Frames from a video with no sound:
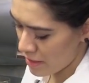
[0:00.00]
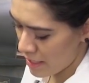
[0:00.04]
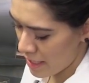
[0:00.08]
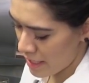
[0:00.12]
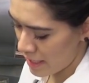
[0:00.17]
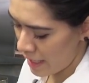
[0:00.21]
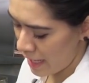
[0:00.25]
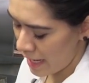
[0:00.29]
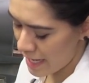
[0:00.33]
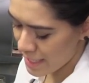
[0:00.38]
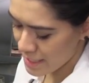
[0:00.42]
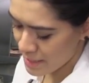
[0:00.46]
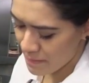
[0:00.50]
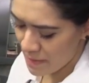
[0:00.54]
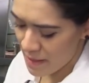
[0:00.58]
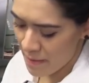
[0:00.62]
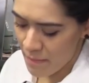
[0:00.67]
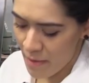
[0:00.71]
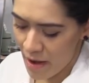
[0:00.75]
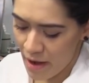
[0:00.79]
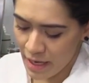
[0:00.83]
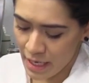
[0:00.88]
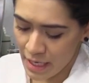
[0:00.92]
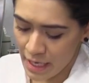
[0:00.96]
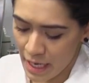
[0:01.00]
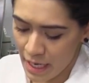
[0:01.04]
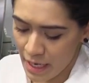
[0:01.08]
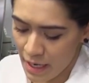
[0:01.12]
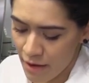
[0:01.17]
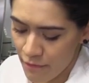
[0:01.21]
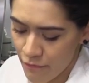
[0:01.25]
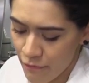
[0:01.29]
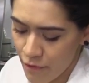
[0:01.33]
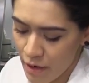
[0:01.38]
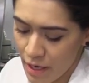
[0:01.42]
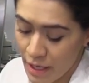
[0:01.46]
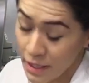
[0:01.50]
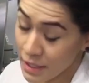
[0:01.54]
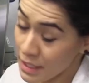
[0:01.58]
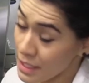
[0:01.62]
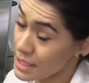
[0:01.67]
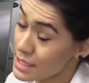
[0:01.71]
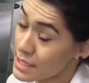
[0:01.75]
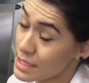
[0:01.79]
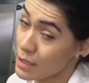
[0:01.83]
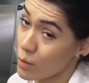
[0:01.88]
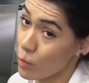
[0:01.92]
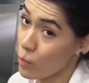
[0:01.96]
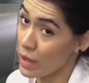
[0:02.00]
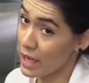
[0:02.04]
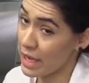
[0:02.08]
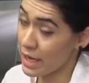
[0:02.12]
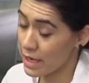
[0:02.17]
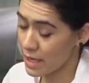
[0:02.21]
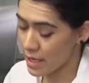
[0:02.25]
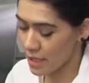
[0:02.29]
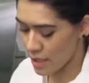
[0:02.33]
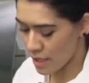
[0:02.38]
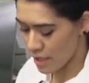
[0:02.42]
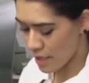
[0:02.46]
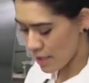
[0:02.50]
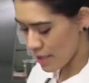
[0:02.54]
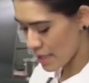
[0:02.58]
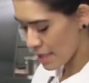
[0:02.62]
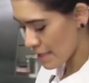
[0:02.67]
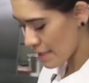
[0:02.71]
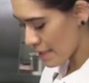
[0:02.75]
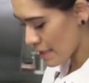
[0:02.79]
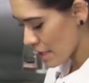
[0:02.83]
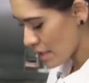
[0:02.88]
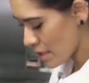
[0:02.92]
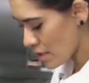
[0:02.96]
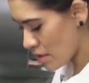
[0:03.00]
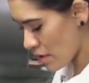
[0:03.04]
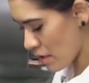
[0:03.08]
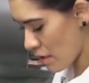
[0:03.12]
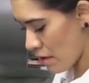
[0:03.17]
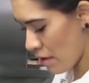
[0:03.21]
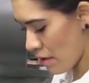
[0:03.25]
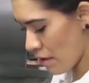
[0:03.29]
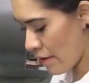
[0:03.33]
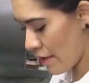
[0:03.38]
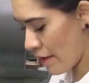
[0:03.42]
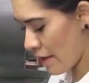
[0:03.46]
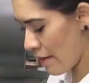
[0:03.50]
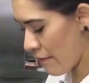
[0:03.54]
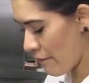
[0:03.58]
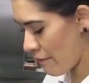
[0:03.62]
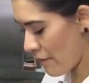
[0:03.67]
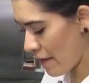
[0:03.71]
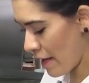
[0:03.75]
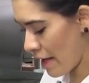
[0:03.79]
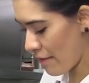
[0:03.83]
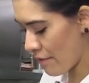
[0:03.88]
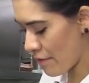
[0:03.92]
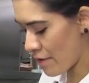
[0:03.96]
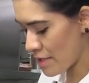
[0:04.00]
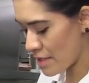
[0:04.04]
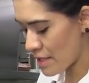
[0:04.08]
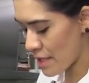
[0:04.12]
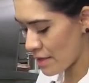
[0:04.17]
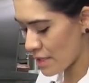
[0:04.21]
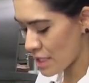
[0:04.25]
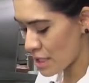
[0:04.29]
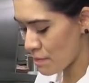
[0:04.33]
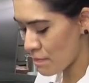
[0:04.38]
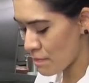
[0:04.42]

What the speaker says: that has been marinated for at least a week, so the flavors and the